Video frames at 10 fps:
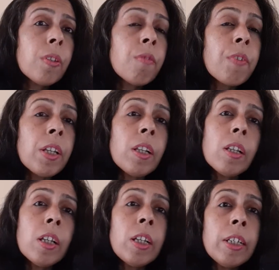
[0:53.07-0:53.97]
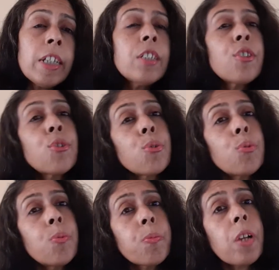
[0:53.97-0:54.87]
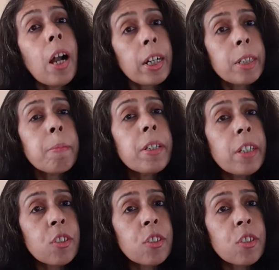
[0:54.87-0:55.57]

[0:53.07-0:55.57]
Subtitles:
will lead to ultimate